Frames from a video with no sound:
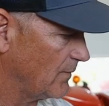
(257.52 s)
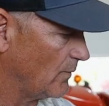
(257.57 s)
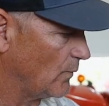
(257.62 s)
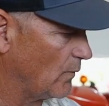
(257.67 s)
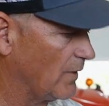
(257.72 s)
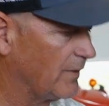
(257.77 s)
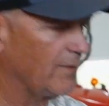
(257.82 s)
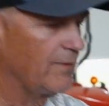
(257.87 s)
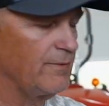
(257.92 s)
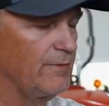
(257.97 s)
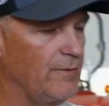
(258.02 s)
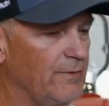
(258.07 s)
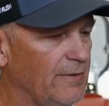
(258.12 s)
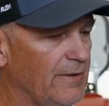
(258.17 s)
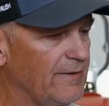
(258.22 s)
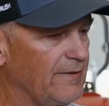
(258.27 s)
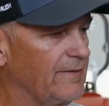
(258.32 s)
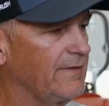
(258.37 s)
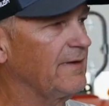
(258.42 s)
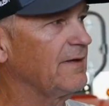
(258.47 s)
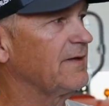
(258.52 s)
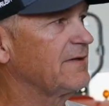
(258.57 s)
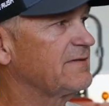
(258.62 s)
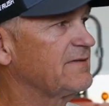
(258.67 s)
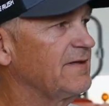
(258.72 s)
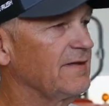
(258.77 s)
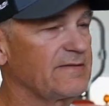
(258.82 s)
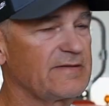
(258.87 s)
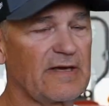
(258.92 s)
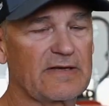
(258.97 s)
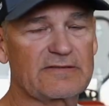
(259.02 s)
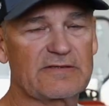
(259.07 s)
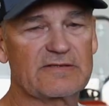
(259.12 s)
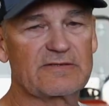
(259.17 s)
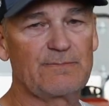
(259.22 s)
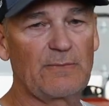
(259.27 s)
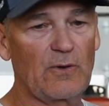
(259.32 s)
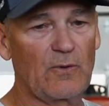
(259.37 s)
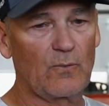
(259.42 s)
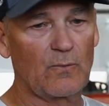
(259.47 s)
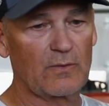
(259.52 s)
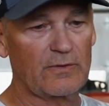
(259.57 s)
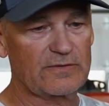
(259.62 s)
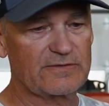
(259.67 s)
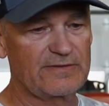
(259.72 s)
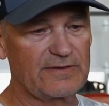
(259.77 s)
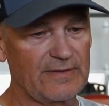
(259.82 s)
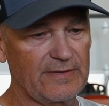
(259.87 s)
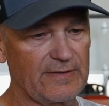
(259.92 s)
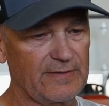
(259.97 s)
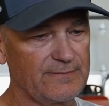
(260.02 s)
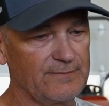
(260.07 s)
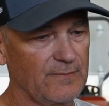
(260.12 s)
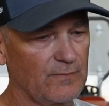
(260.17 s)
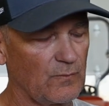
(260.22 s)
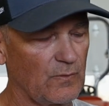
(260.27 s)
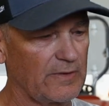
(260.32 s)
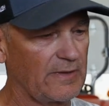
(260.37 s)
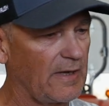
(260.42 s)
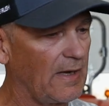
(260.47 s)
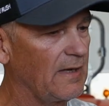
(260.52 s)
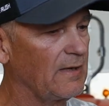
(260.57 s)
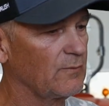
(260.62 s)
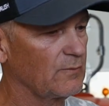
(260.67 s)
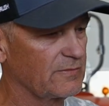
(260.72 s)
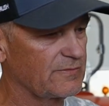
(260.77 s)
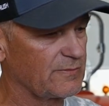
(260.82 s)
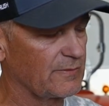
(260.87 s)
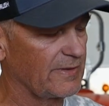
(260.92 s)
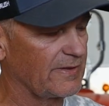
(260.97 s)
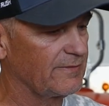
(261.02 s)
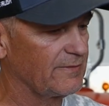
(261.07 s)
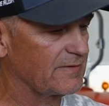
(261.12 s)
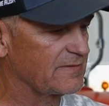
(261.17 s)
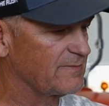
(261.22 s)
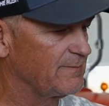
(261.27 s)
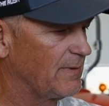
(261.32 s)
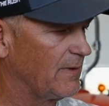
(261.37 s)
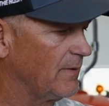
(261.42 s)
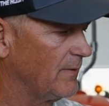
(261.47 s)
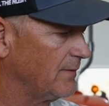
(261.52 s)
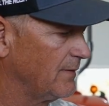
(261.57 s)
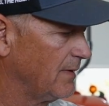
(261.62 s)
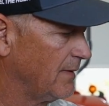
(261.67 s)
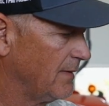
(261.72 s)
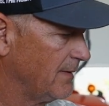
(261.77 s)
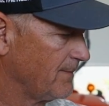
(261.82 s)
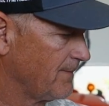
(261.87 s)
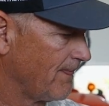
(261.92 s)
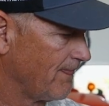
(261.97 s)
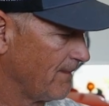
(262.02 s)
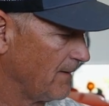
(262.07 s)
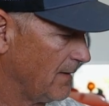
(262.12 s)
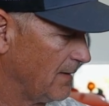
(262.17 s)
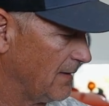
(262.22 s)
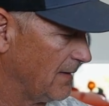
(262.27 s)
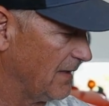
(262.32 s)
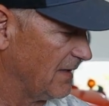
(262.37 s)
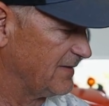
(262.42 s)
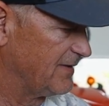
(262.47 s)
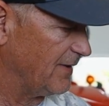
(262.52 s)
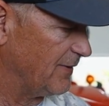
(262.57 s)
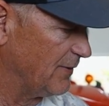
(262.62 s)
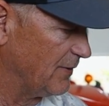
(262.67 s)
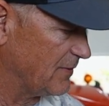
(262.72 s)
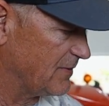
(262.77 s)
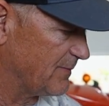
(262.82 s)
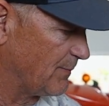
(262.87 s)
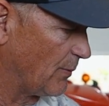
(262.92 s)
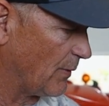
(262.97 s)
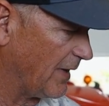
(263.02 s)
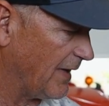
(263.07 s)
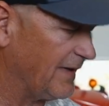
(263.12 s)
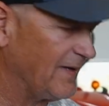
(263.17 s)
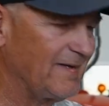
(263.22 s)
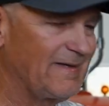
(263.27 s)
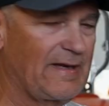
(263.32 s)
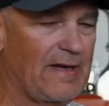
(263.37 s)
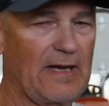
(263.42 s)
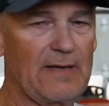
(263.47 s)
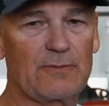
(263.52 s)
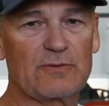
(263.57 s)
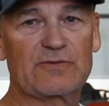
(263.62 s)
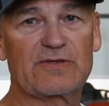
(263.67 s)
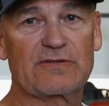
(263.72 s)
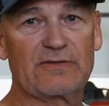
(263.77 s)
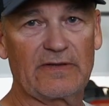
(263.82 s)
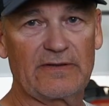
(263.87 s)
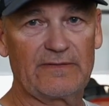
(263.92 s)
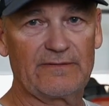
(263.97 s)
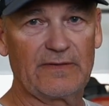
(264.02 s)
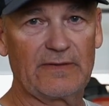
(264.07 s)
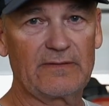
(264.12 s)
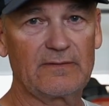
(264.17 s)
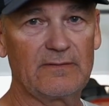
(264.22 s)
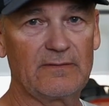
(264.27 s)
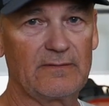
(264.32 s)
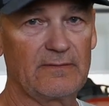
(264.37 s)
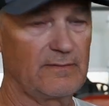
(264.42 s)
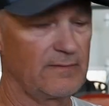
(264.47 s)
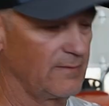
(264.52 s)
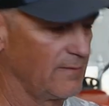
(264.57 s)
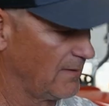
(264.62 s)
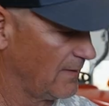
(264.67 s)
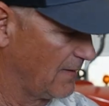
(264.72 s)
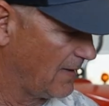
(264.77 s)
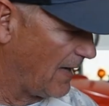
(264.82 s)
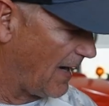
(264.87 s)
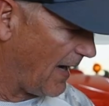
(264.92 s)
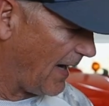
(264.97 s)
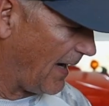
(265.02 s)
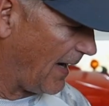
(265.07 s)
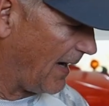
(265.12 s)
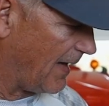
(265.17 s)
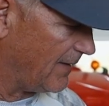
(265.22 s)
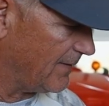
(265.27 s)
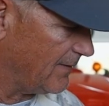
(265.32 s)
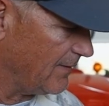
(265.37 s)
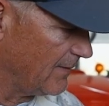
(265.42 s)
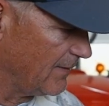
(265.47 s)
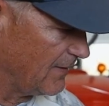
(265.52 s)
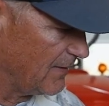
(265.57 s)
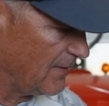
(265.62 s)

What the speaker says: One of the unique things that Texas Boat Works did when Kyle was rigging this boat is he used braided cable sleeving and